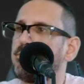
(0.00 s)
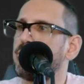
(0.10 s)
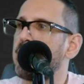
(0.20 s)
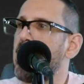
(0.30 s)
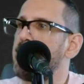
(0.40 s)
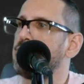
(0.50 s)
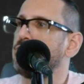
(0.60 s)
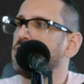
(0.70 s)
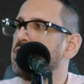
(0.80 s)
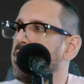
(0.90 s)
Okay,
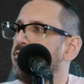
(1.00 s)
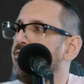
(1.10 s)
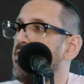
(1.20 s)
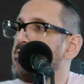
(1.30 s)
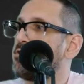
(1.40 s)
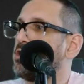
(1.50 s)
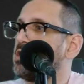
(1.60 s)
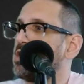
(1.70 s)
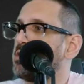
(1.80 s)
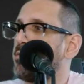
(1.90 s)
horizontal false. I
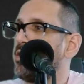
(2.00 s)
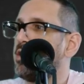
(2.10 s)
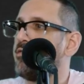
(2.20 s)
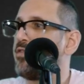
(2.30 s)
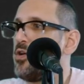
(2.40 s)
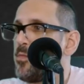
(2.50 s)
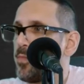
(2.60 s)
guess that's part of the info.